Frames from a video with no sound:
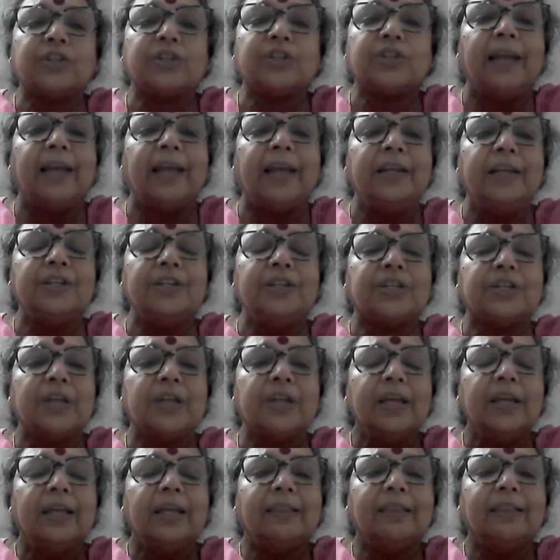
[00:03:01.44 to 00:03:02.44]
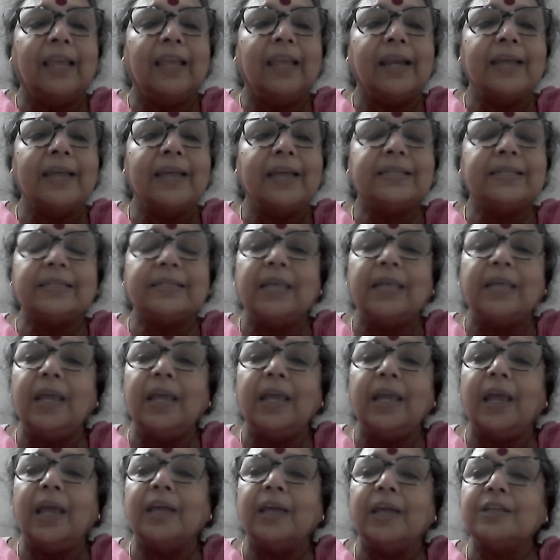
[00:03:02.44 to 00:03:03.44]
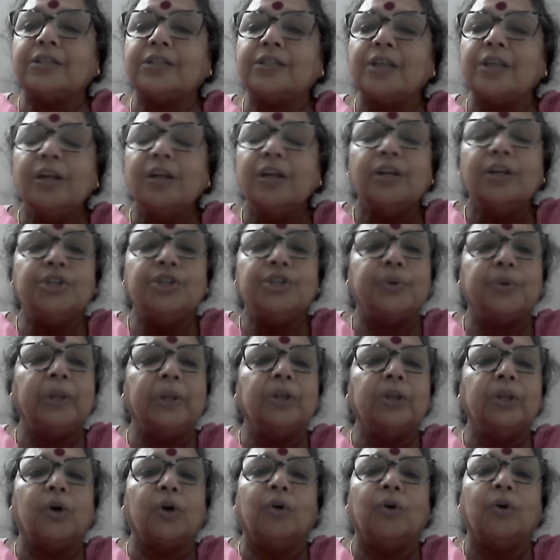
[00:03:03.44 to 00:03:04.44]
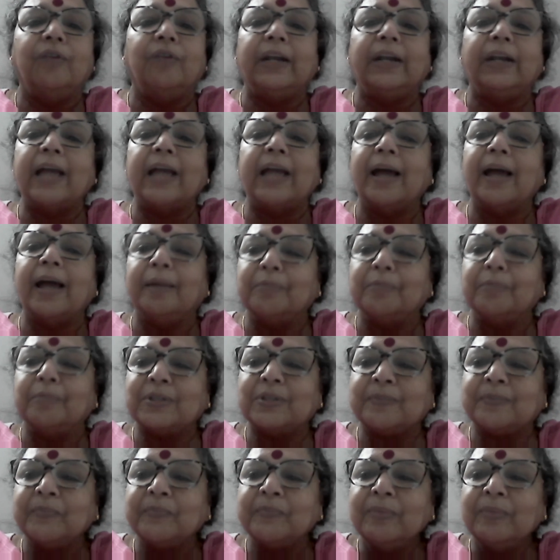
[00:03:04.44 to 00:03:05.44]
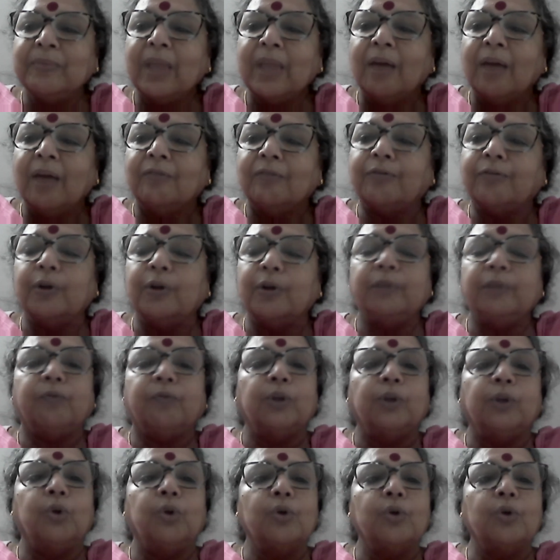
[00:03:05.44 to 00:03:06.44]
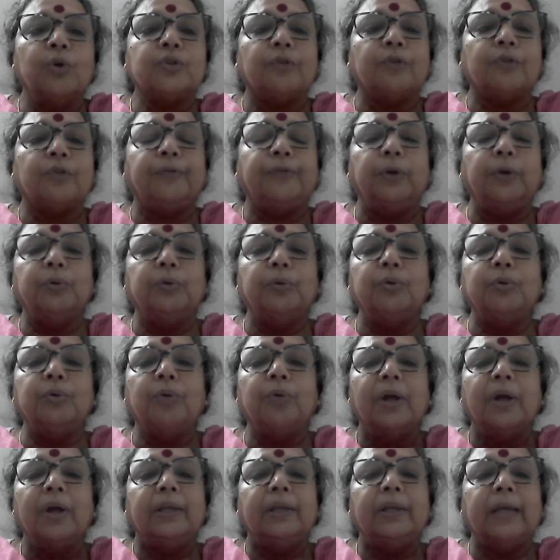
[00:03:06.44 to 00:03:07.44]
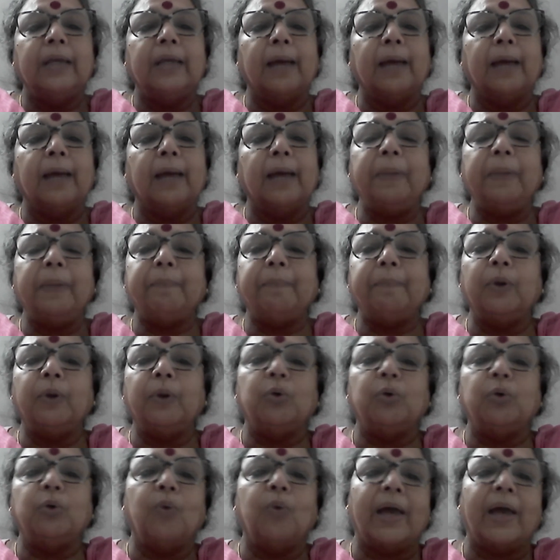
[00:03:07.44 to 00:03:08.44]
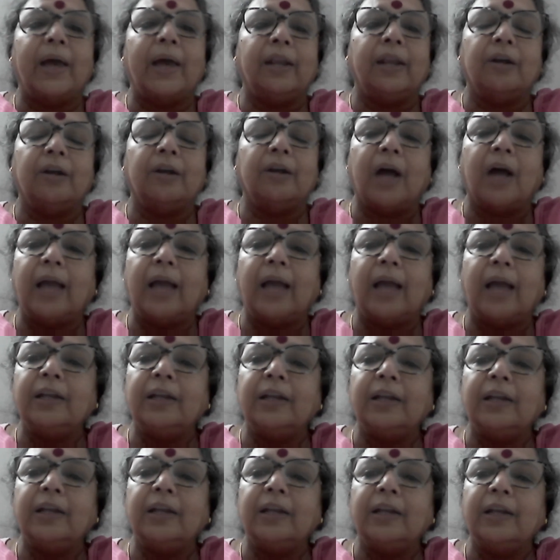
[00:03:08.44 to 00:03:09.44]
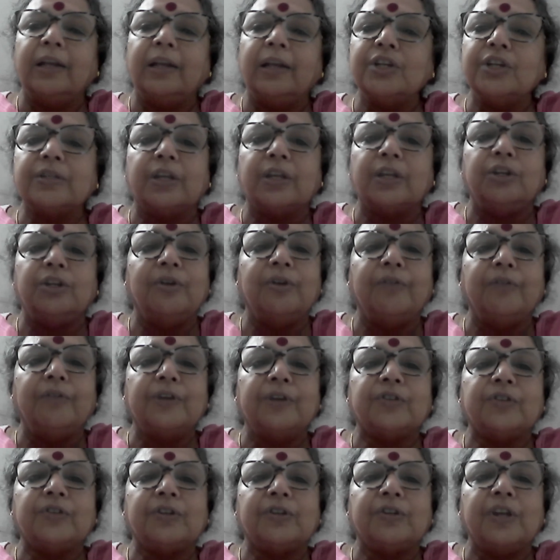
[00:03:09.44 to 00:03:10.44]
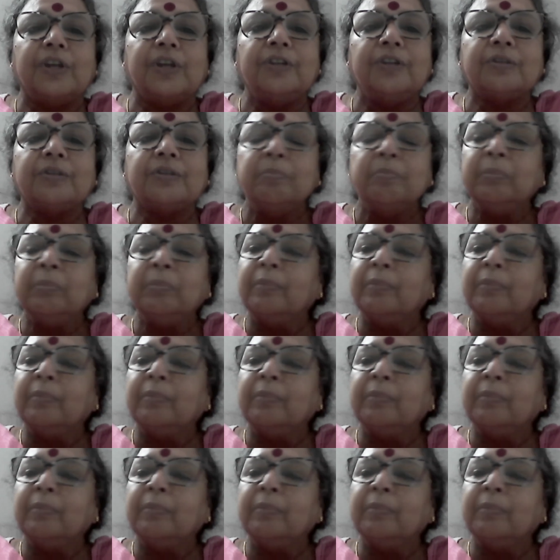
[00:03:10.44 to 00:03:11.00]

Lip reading: challenge that I see is during the COVID times. For those of you young people who are in colleges and universities,